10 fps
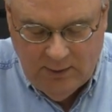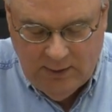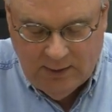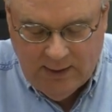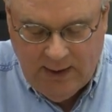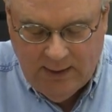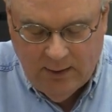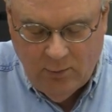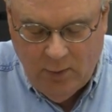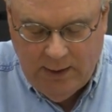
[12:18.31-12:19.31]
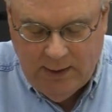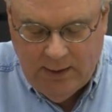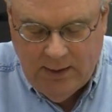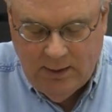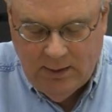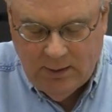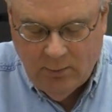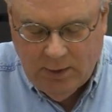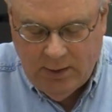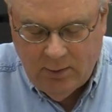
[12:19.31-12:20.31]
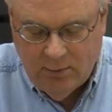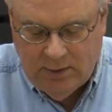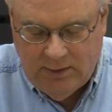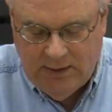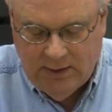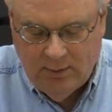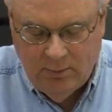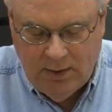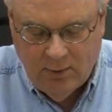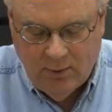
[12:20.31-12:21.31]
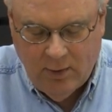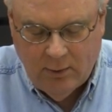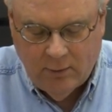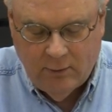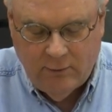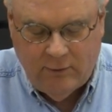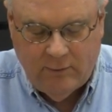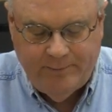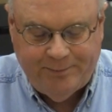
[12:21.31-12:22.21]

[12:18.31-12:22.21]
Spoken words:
and Kylan Wade in the 110-meter hurdles.